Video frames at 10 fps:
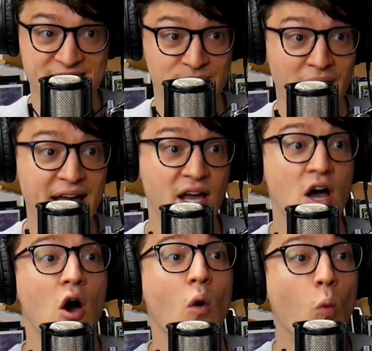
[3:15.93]
to spike.
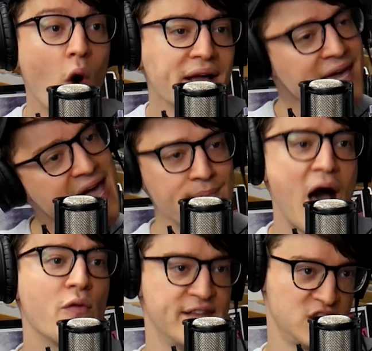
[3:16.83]
What came
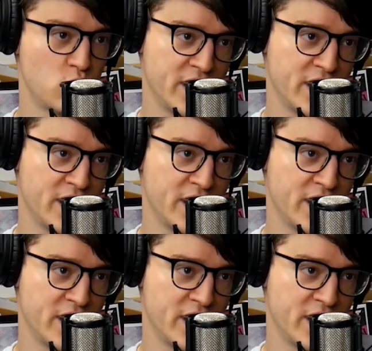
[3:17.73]
out this